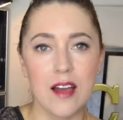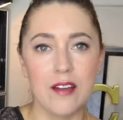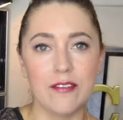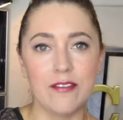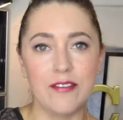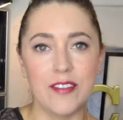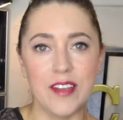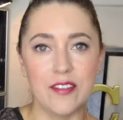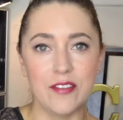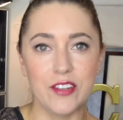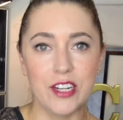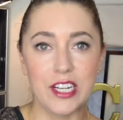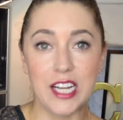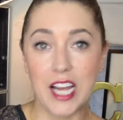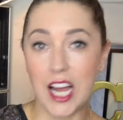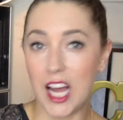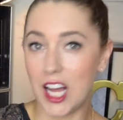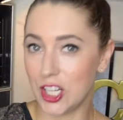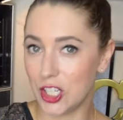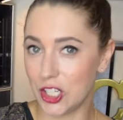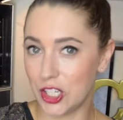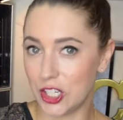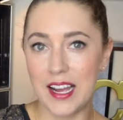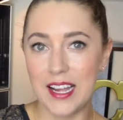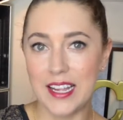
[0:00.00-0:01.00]
Favorite
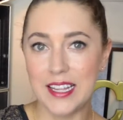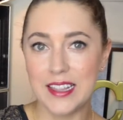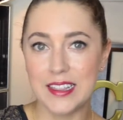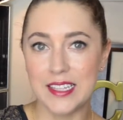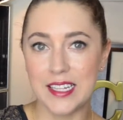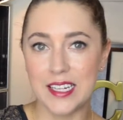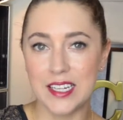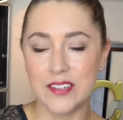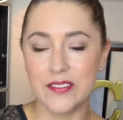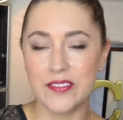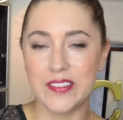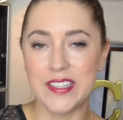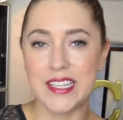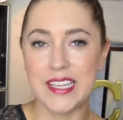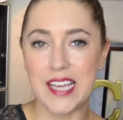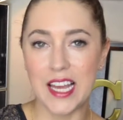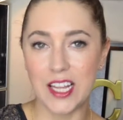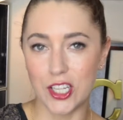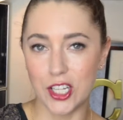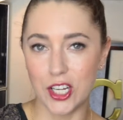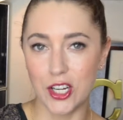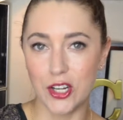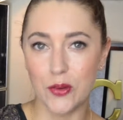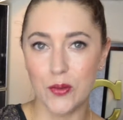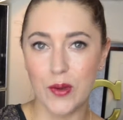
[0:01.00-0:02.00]
color? I love
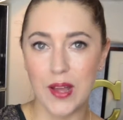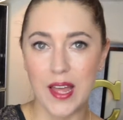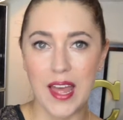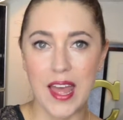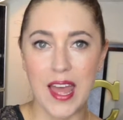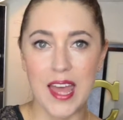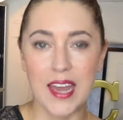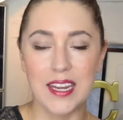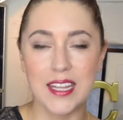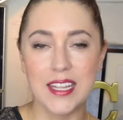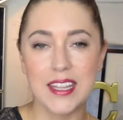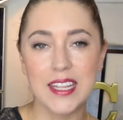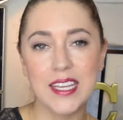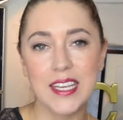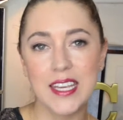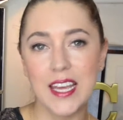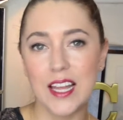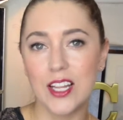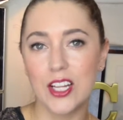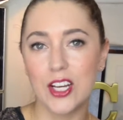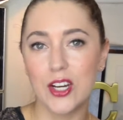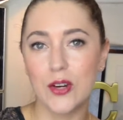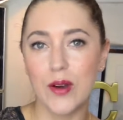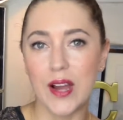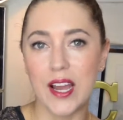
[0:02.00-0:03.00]
yellow. Anything
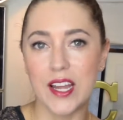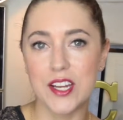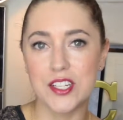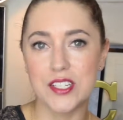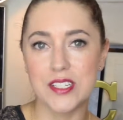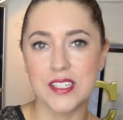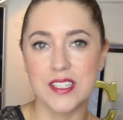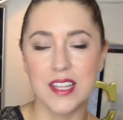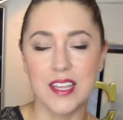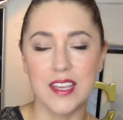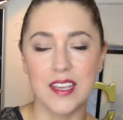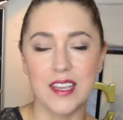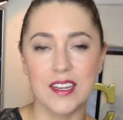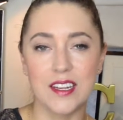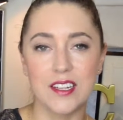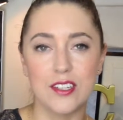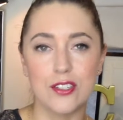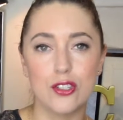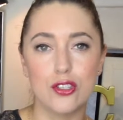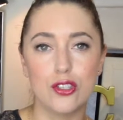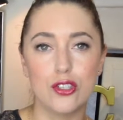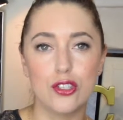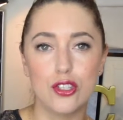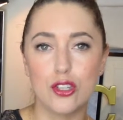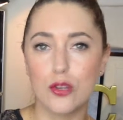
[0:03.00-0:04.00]
yellow, I just think it
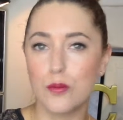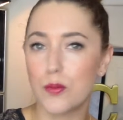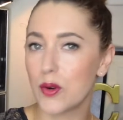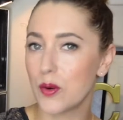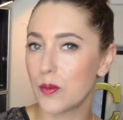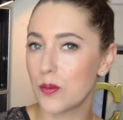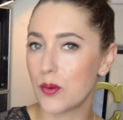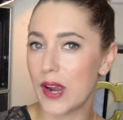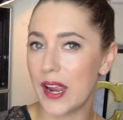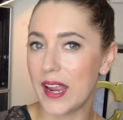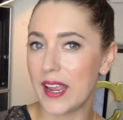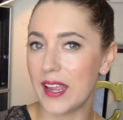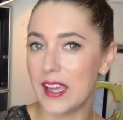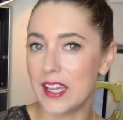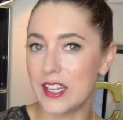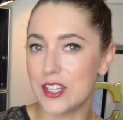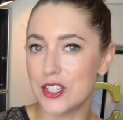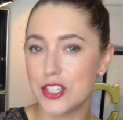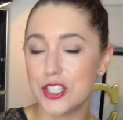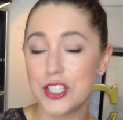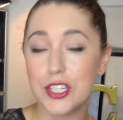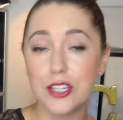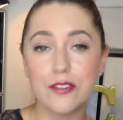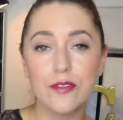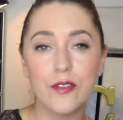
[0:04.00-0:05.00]
is super bright
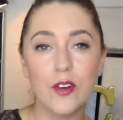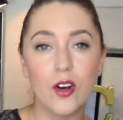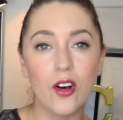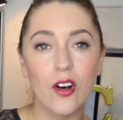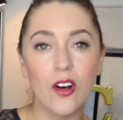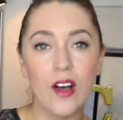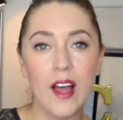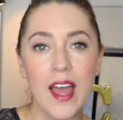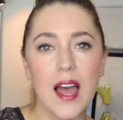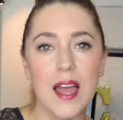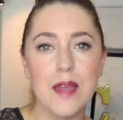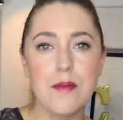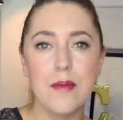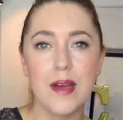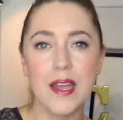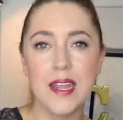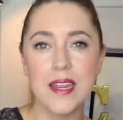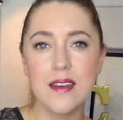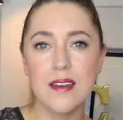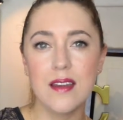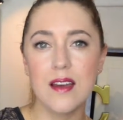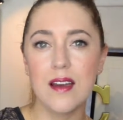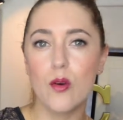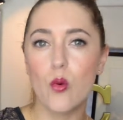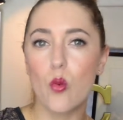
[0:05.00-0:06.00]
and cheerful. I
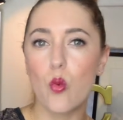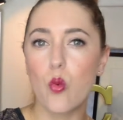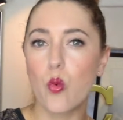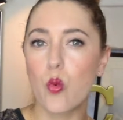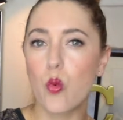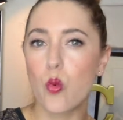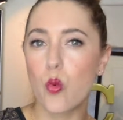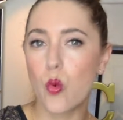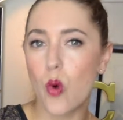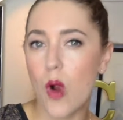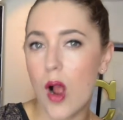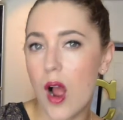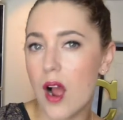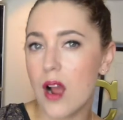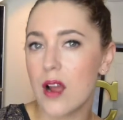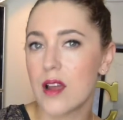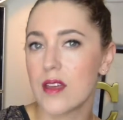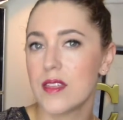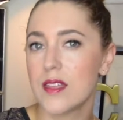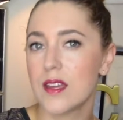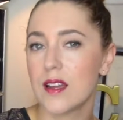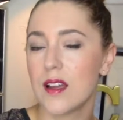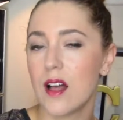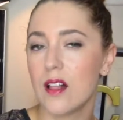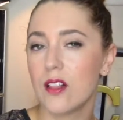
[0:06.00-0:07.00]
might not
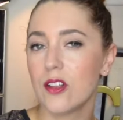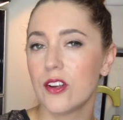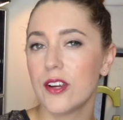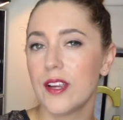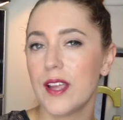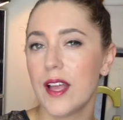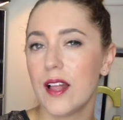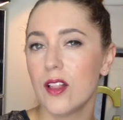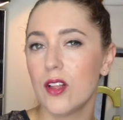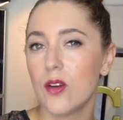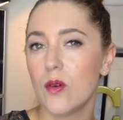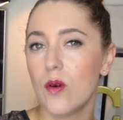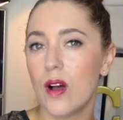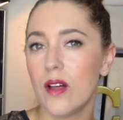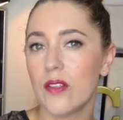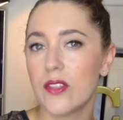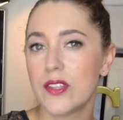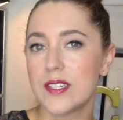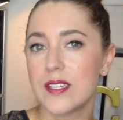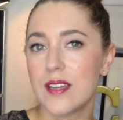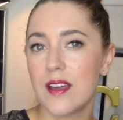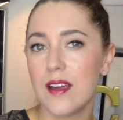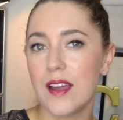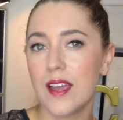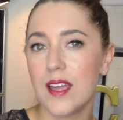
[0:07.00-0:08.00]
rock the color yellow all
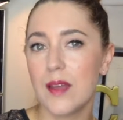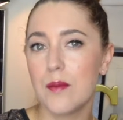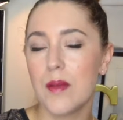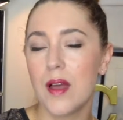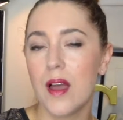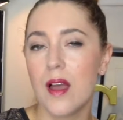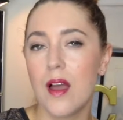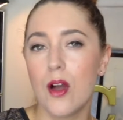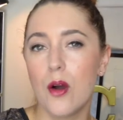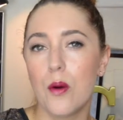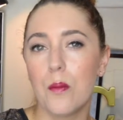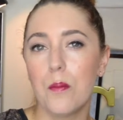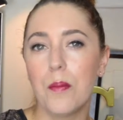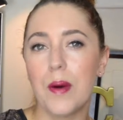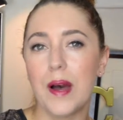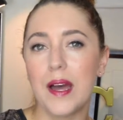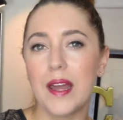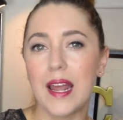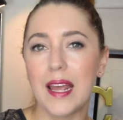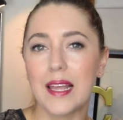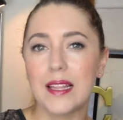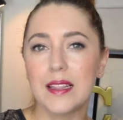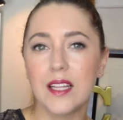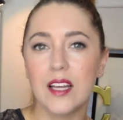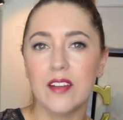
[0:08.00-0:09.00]
the time,
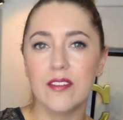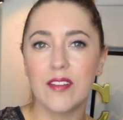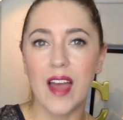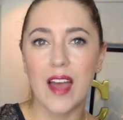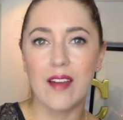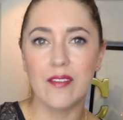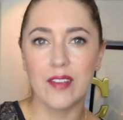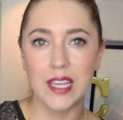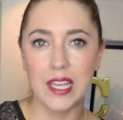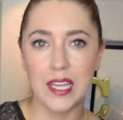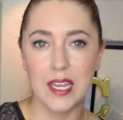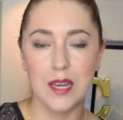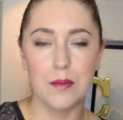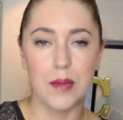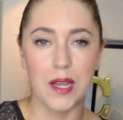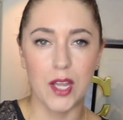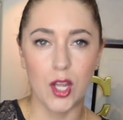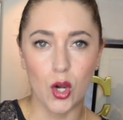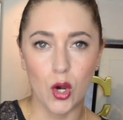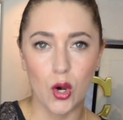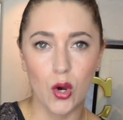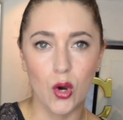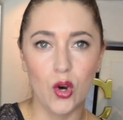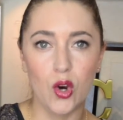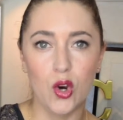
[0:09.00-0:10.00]
but I love having it in
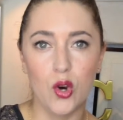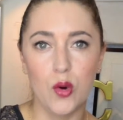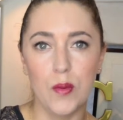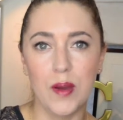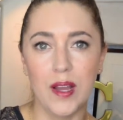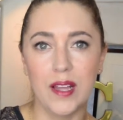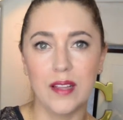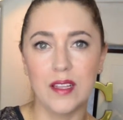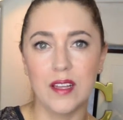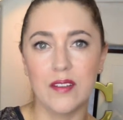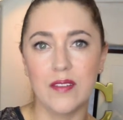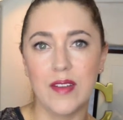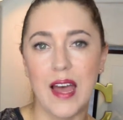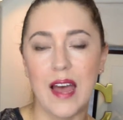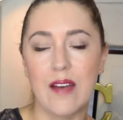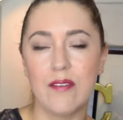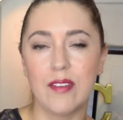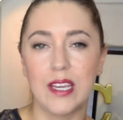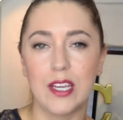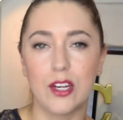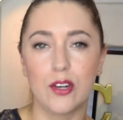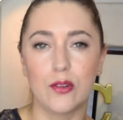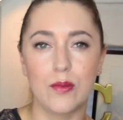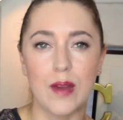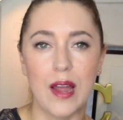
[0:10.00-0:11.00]
my home. I love
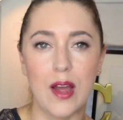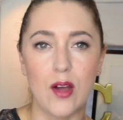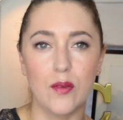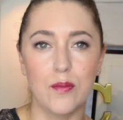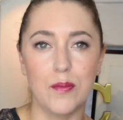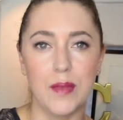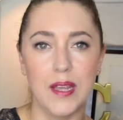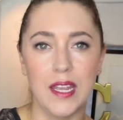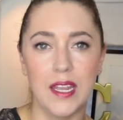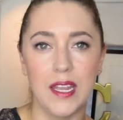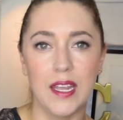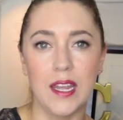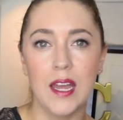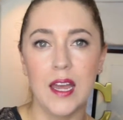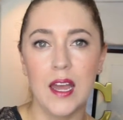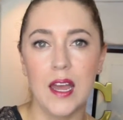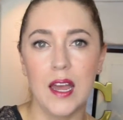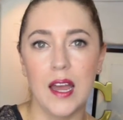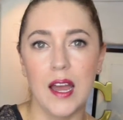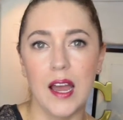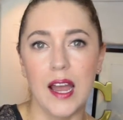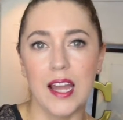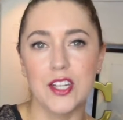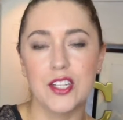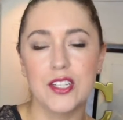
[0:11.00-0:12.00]
having it around me.
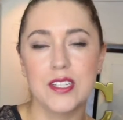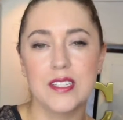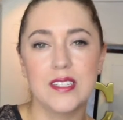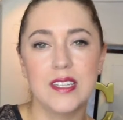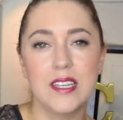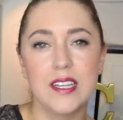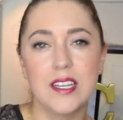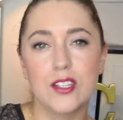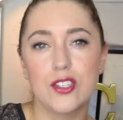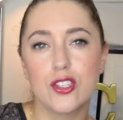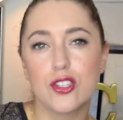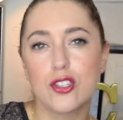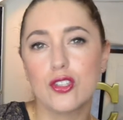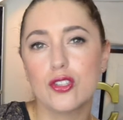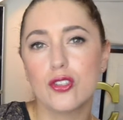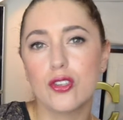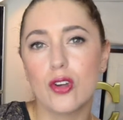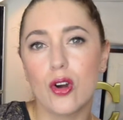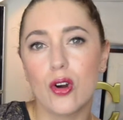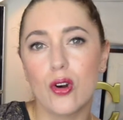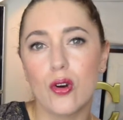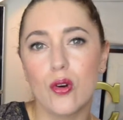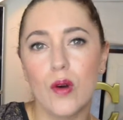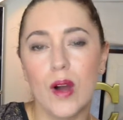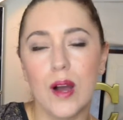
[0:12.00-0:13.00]
I just think it's
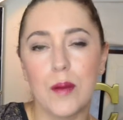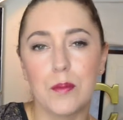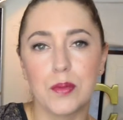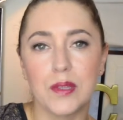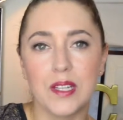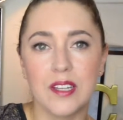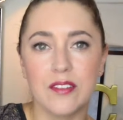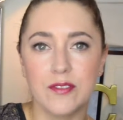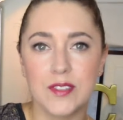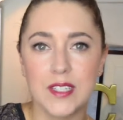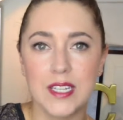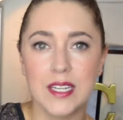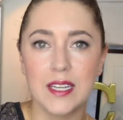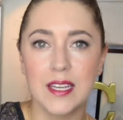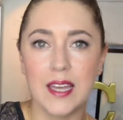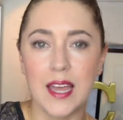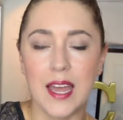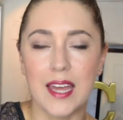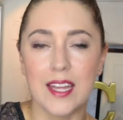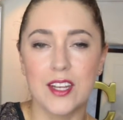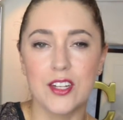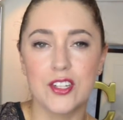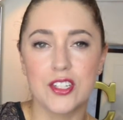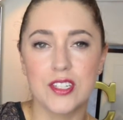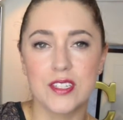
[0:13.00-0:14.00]
so uplifting
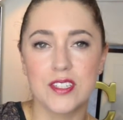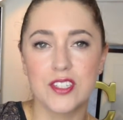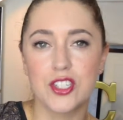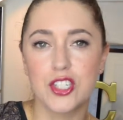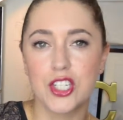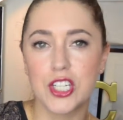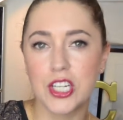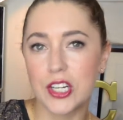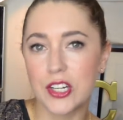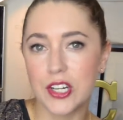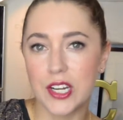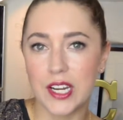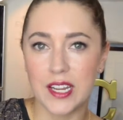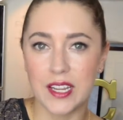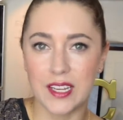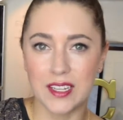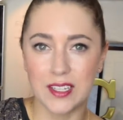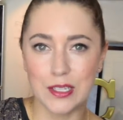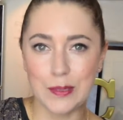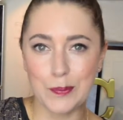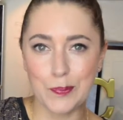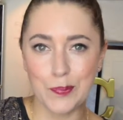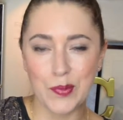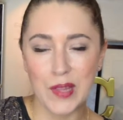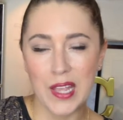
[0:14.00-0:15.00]
and just cheery,
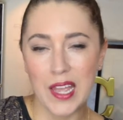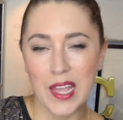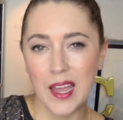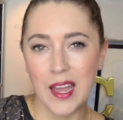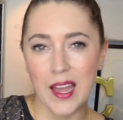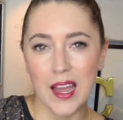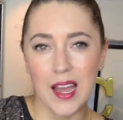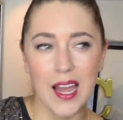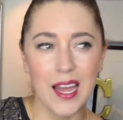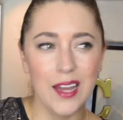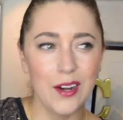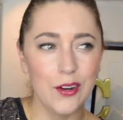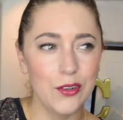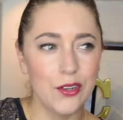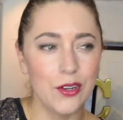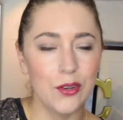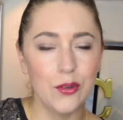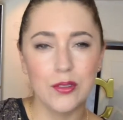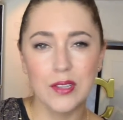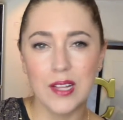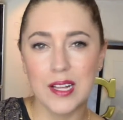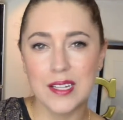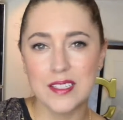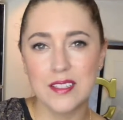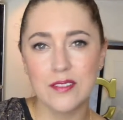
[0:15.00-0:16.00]
and I don't
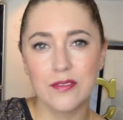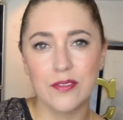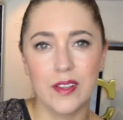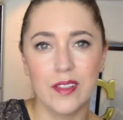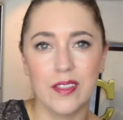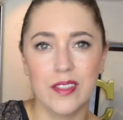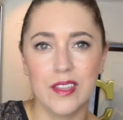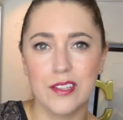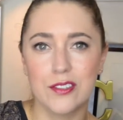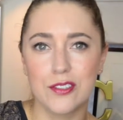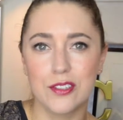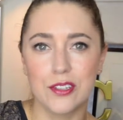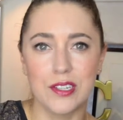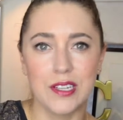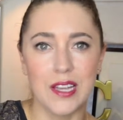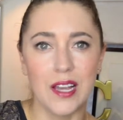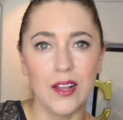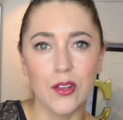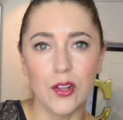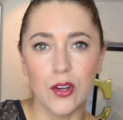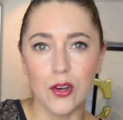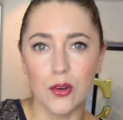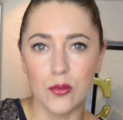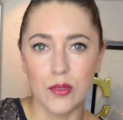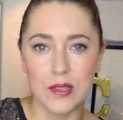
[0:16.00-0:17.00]
know, lots of fun things are
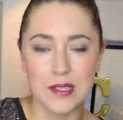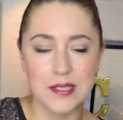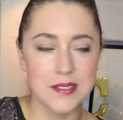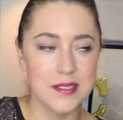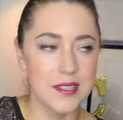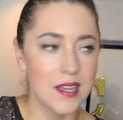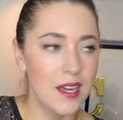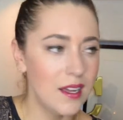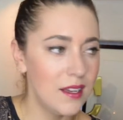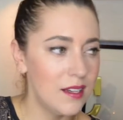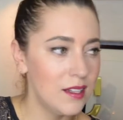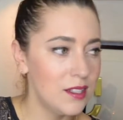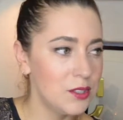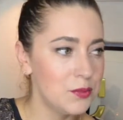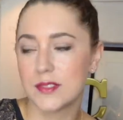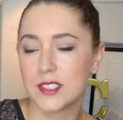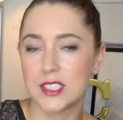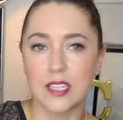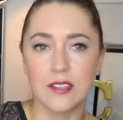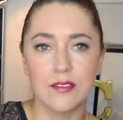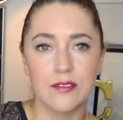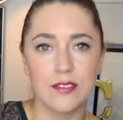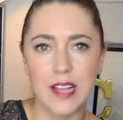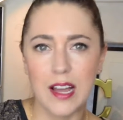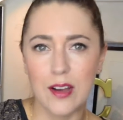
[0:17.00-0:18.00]
yellow. The sun,
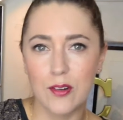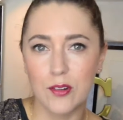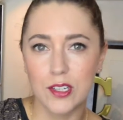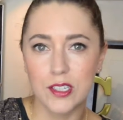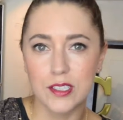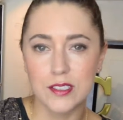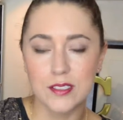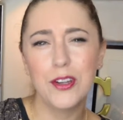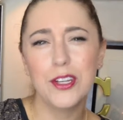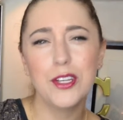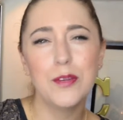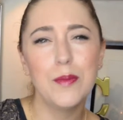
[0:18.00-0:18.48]
sunflowers.